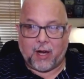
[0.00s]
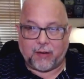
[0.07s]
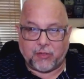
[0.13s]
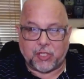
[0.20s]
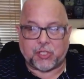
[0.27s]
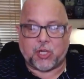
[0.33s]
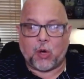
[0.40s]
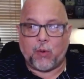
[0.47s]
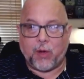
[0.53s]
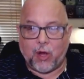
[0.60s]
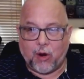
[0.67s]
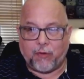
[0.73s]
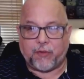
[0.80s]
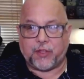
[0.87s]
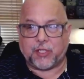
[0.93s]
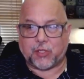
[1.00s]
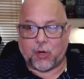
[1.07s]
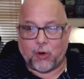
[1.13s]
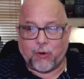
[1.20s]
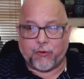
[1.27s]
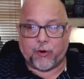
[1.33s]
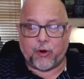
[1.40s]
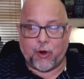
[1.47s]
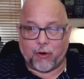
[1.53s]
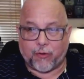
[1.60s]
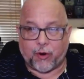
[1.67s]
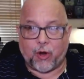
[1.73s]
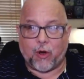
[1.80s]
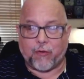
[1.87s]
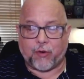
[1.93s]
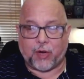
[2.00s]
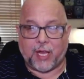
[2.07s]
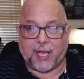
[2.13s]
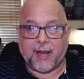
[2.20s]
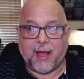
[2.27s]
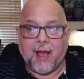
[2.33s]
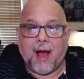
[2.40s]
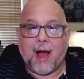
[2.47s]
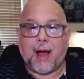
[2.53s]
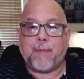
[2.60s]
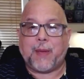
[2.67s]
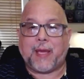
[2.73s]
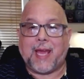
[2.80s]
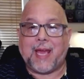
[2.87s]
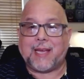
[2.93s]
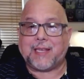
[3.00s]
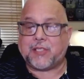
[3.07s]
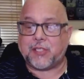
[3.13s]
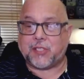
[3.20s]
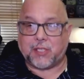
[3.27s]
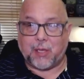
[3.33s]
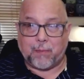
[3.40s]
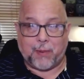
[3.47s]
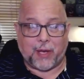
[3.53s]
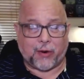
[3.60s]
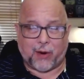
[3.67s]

just going over this over and over and over again, I began to see better.